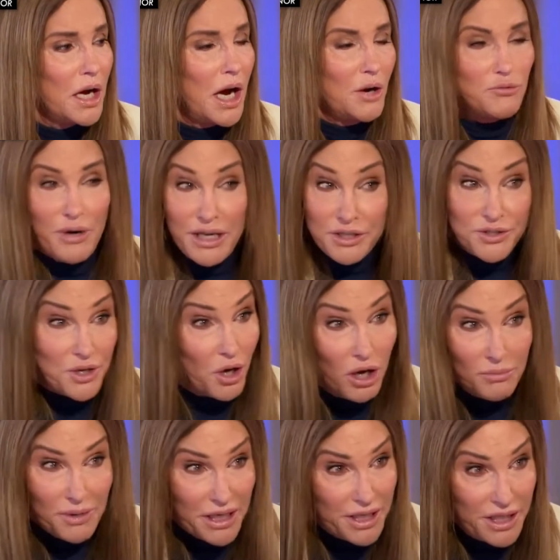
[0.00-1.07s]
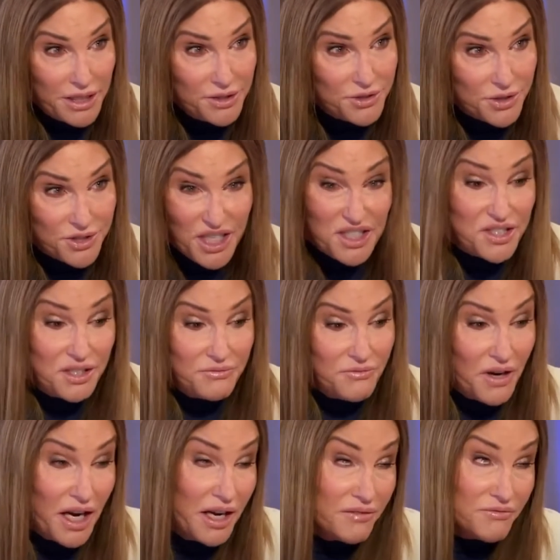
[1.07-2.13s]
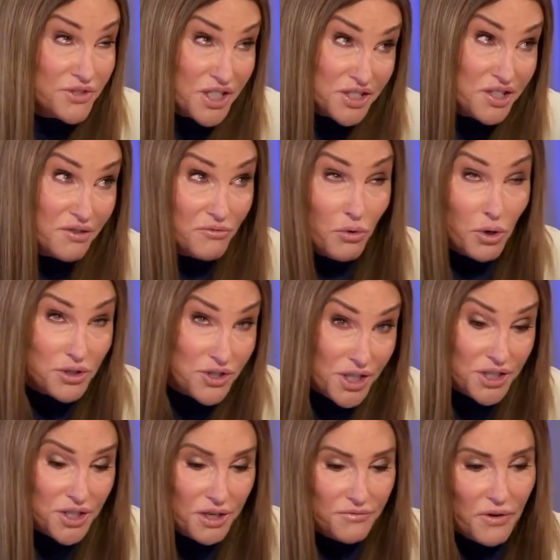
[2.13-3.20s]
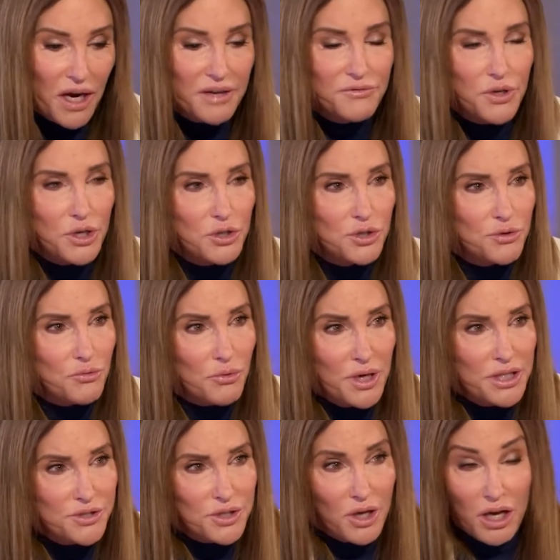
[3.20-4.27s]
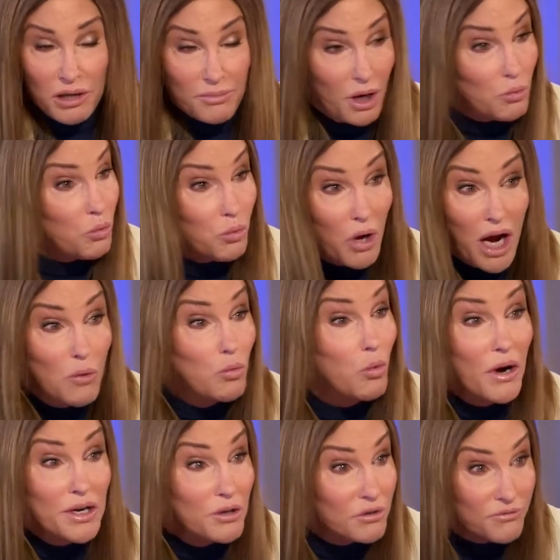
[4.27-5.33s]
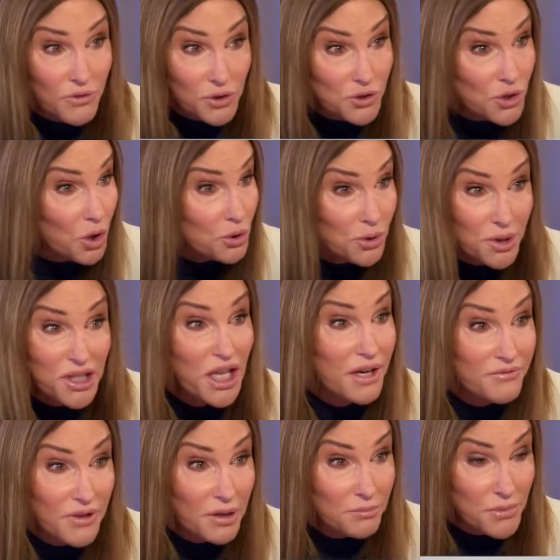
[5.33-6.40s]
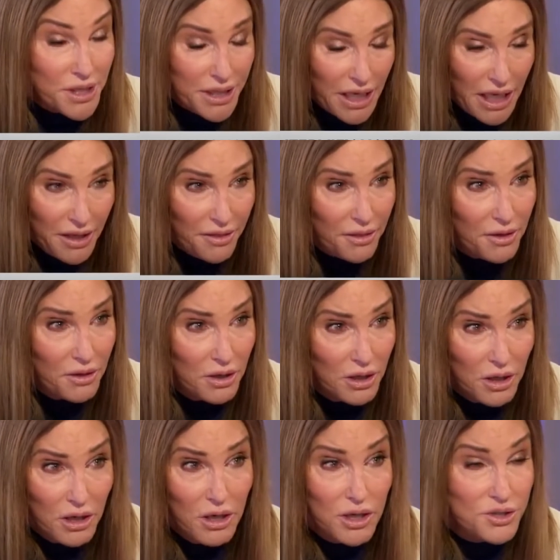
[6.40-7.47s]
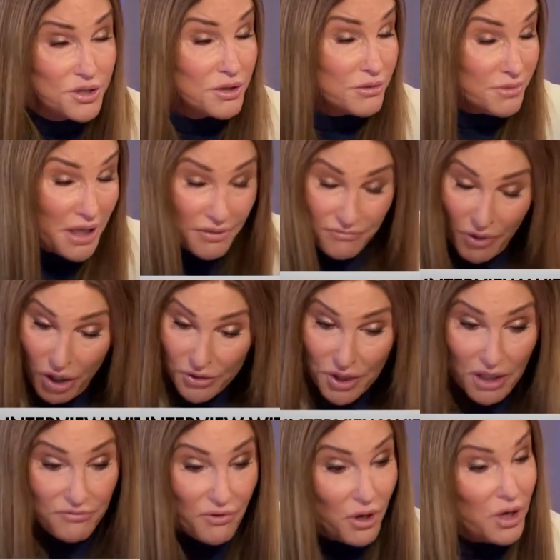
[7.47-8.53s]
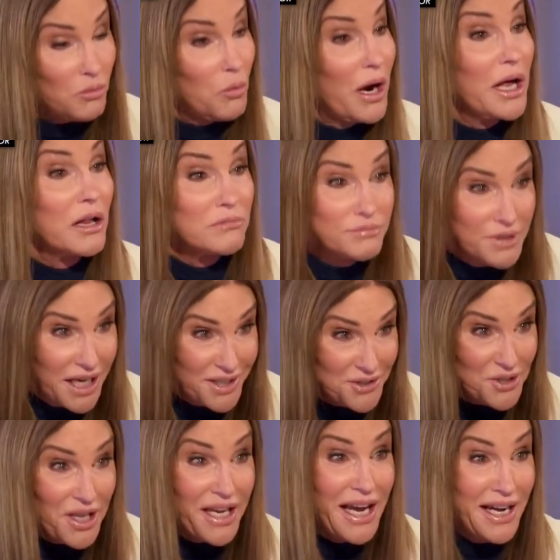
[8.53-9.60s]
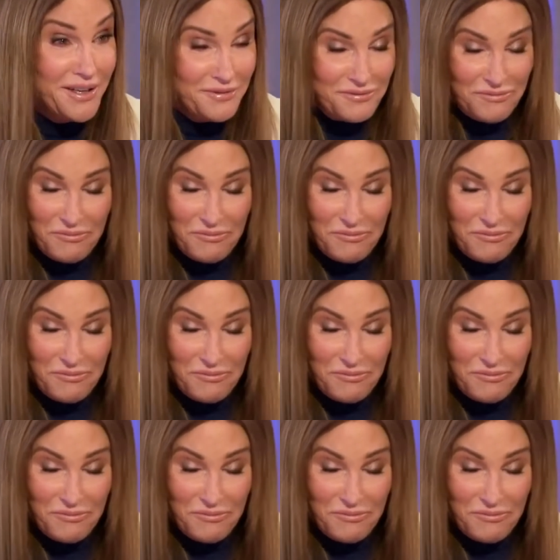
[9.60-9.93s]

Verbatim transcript: I raised all my kids, 65, 64, 65 You have amazing years, kids. Raised all my, my wonderful children, love them to Successful? Death. They've all done very well. Yes, they have.